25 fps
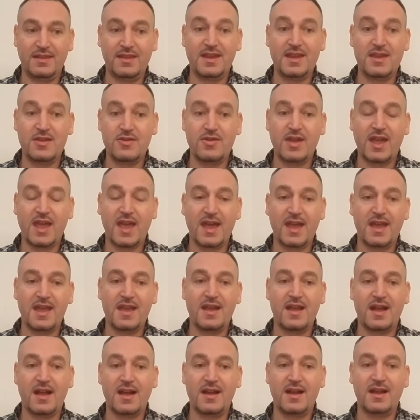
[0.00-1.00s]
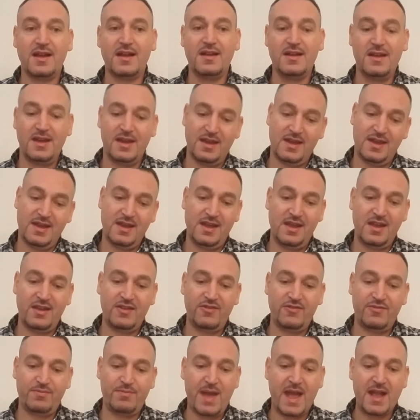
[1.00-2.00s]
the UK are
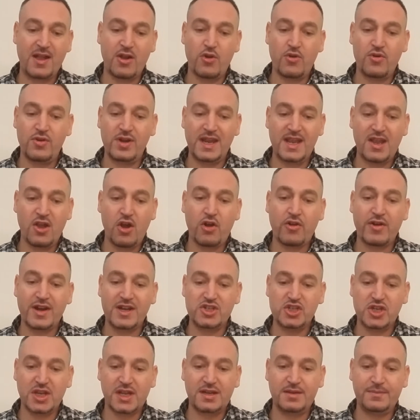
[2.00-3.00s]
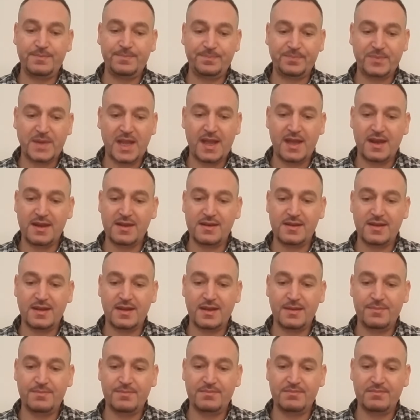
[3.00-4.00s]
of Bengali origin, and
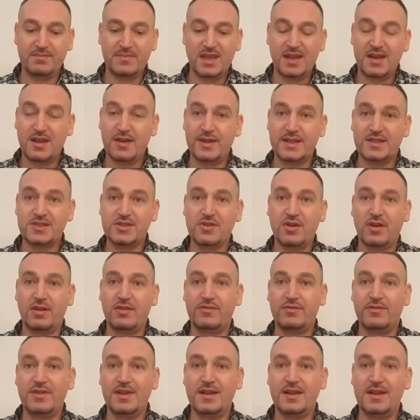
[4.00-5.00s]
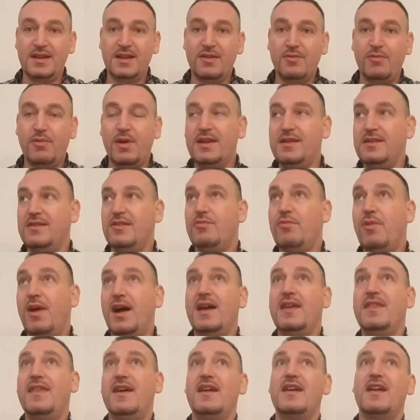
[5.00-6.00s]
it's not really a wonder
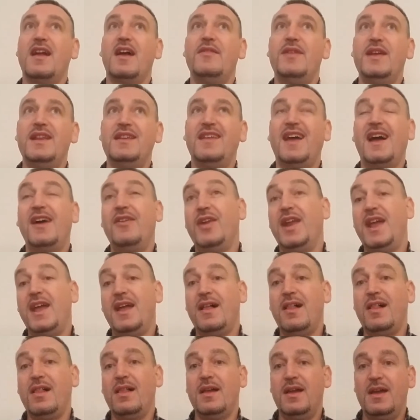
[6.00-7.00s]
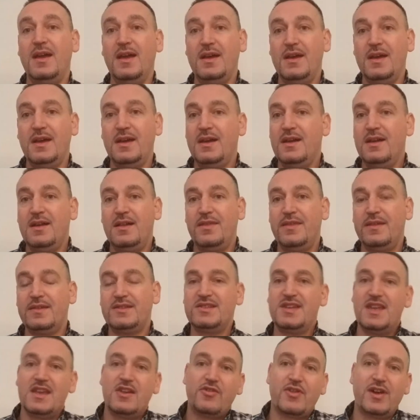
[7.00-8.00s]
why they're going downhill. The
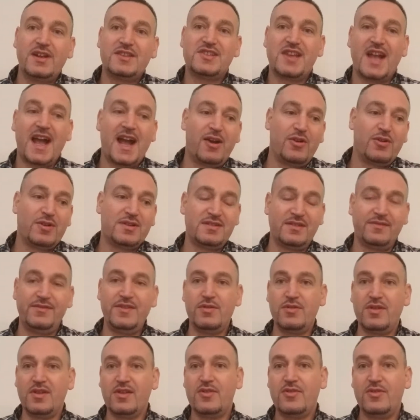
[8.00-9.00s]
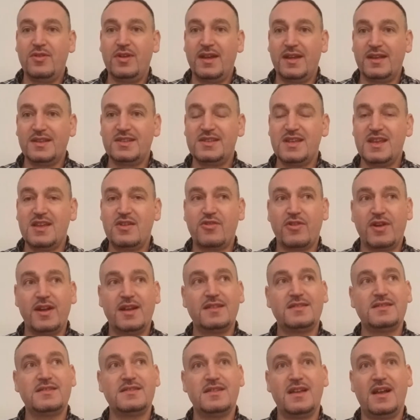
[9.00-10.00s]
secret's out, if you can call it a
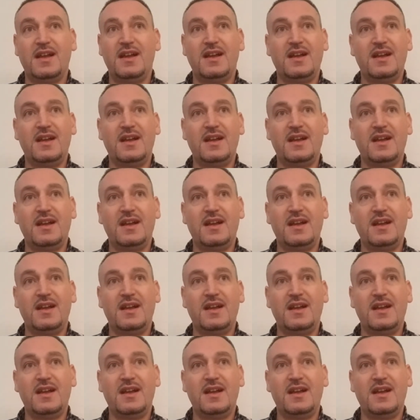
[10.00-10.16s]
secret.